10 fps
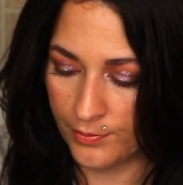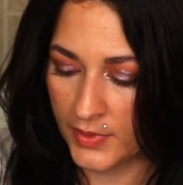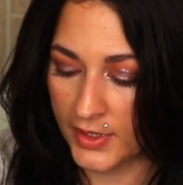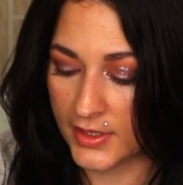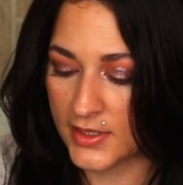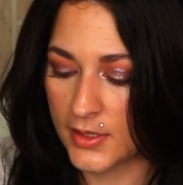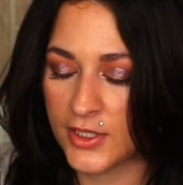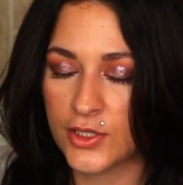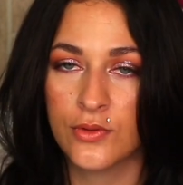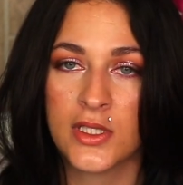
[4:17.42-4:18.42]
the
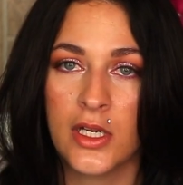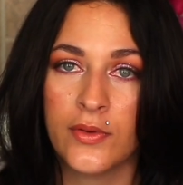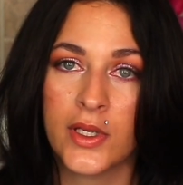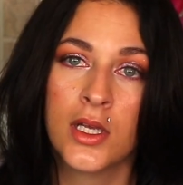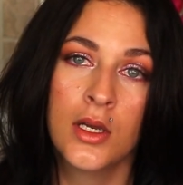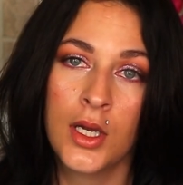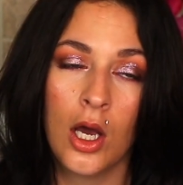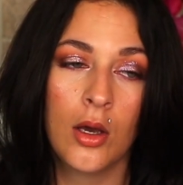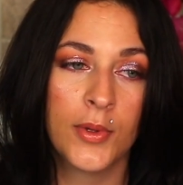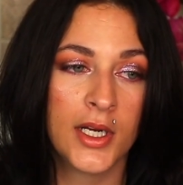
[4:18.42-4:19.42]
Cb2 stuff,
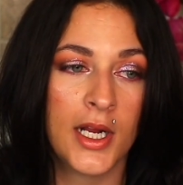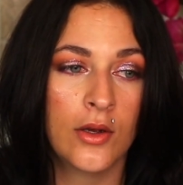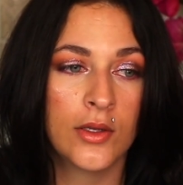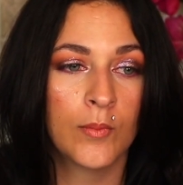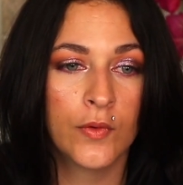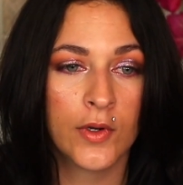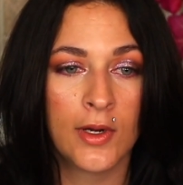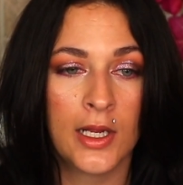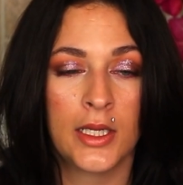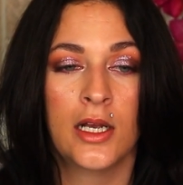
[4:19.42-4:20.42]
I'll put it out and move it
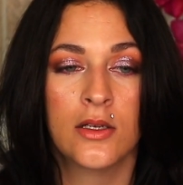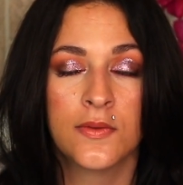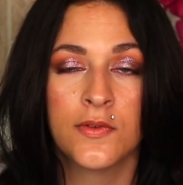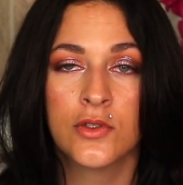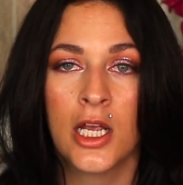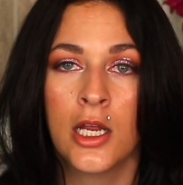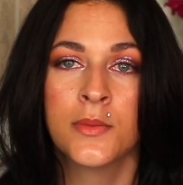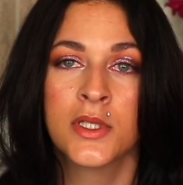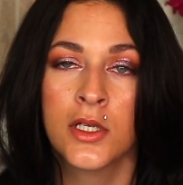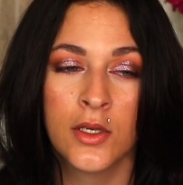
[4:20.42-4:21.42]
around the house a few
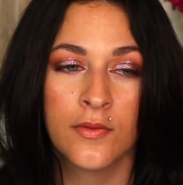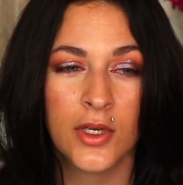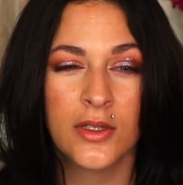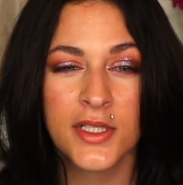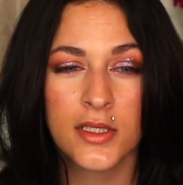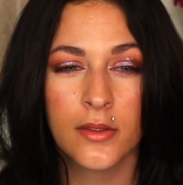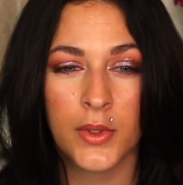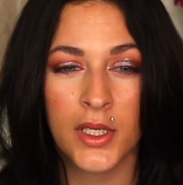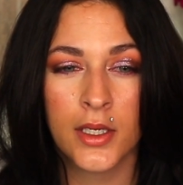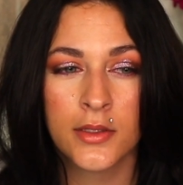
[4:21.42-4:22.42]
times for at least a
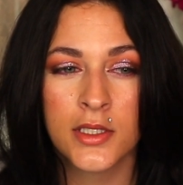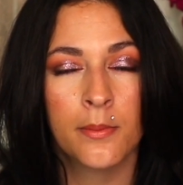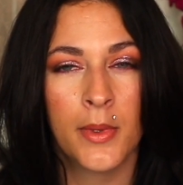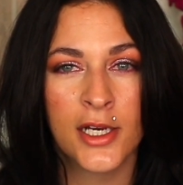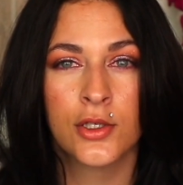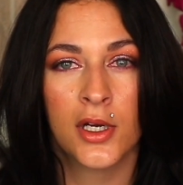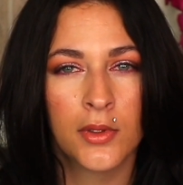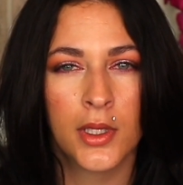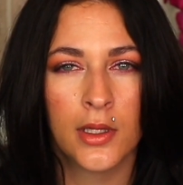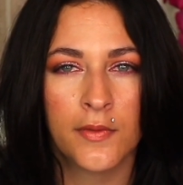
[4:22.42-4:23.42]
week to make sure I
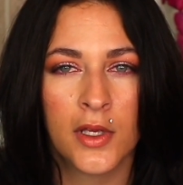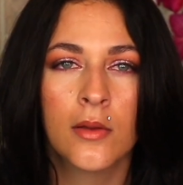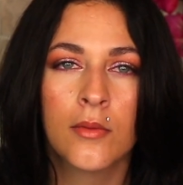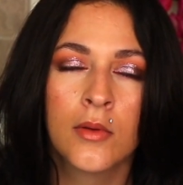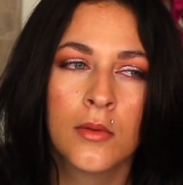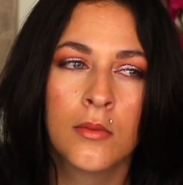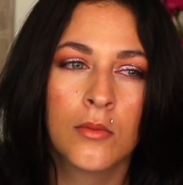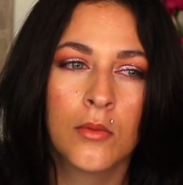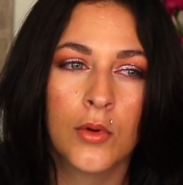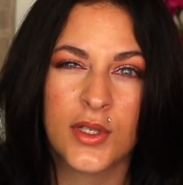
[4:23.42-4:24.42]
really love it,
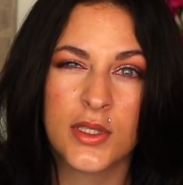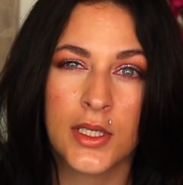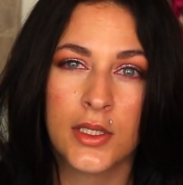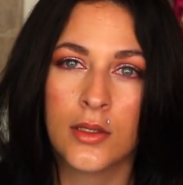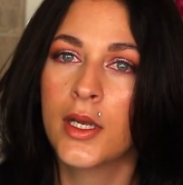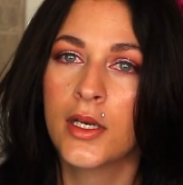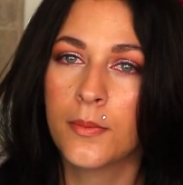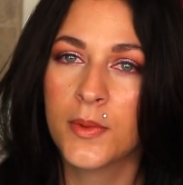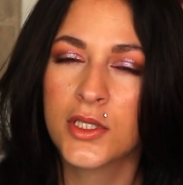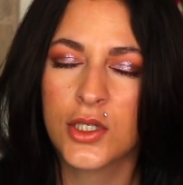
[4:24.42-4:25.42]
or else I end
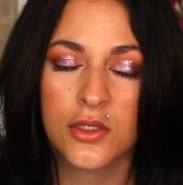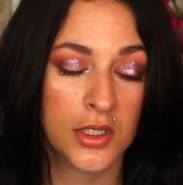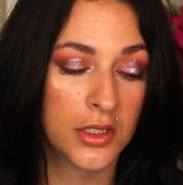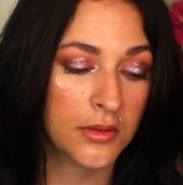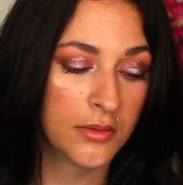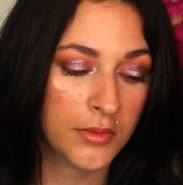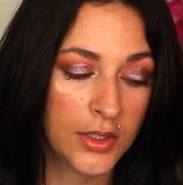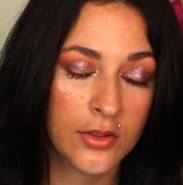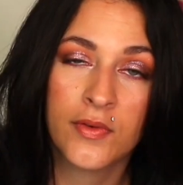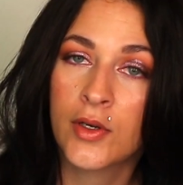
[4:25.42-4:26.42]
up exchanging it. I don't
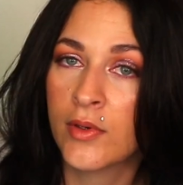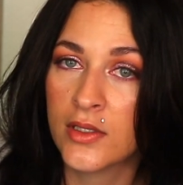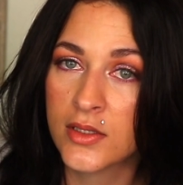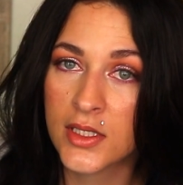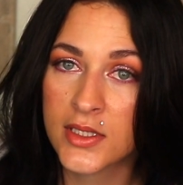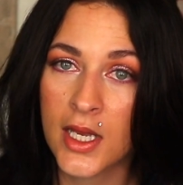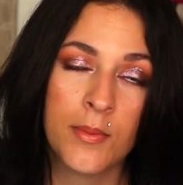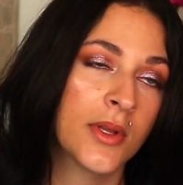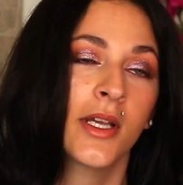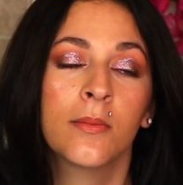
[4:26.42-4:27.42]
know if anyone else does that,
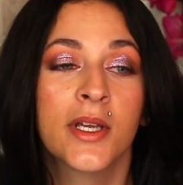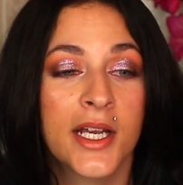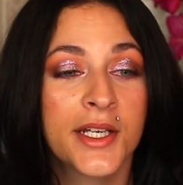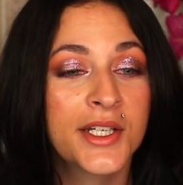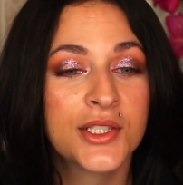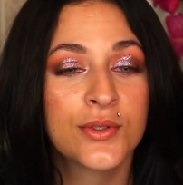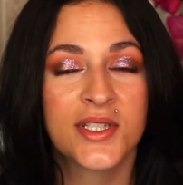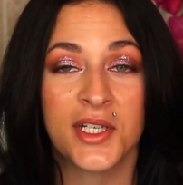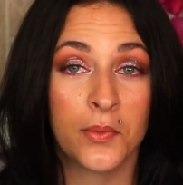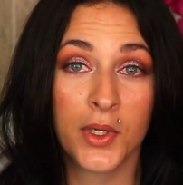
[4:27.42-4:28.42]
but I'm I need to
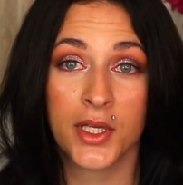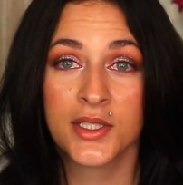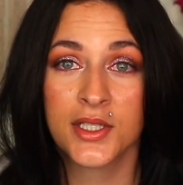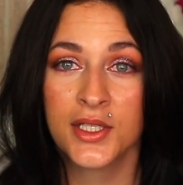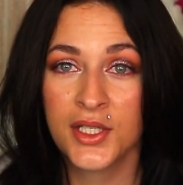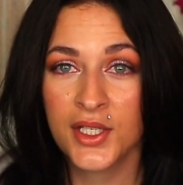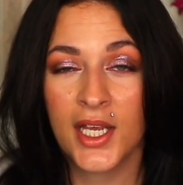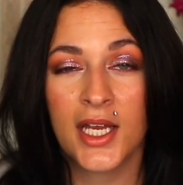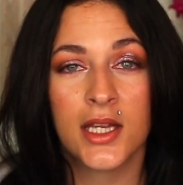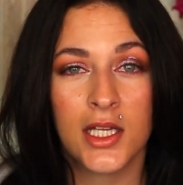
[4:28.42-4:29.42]
sit with it
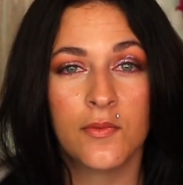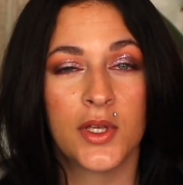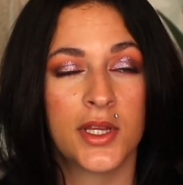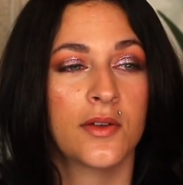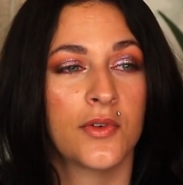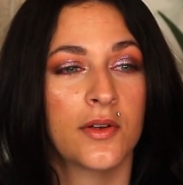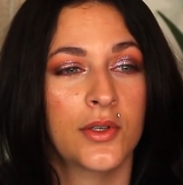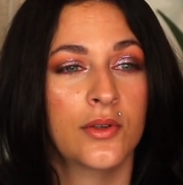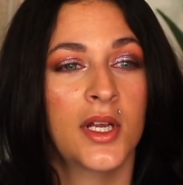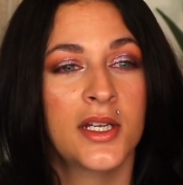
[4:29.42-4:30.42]
and live with it for a
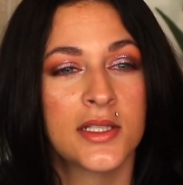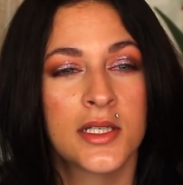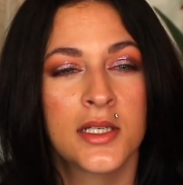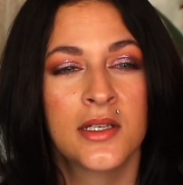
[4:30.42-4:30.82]
few days,